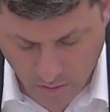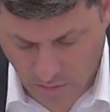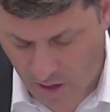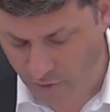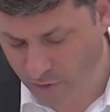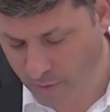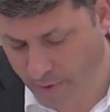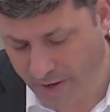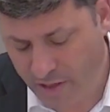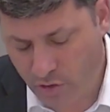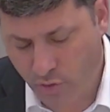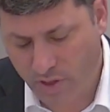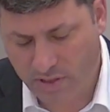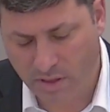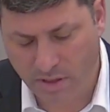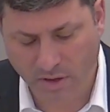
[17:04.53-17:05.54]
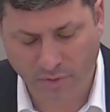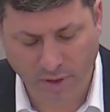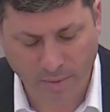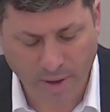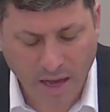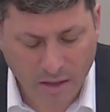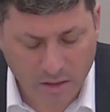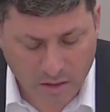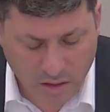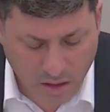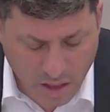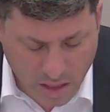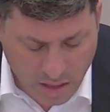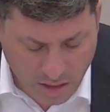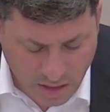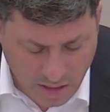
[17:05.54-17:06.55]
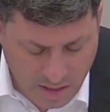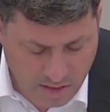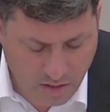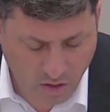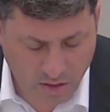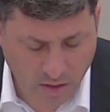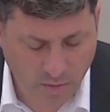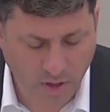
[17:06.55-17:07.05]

Everybody drinks a different amount. Maybe the